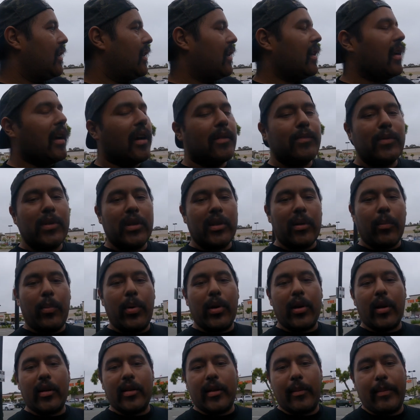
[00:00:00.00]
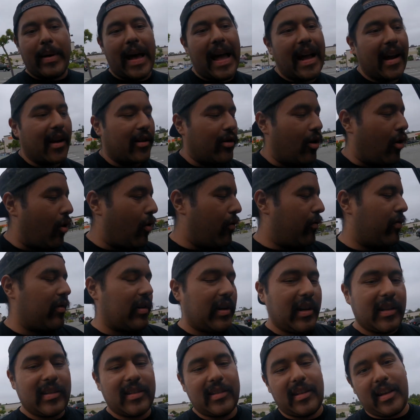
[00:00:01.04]
Here, I'm just gonna put it on the back and
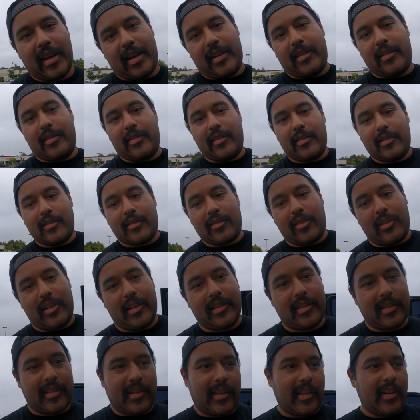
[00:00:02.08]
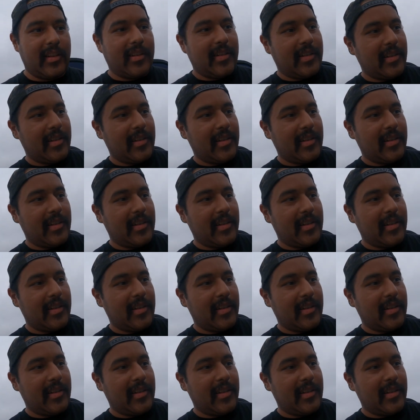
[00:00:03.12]
hopefully it stays. So let's see.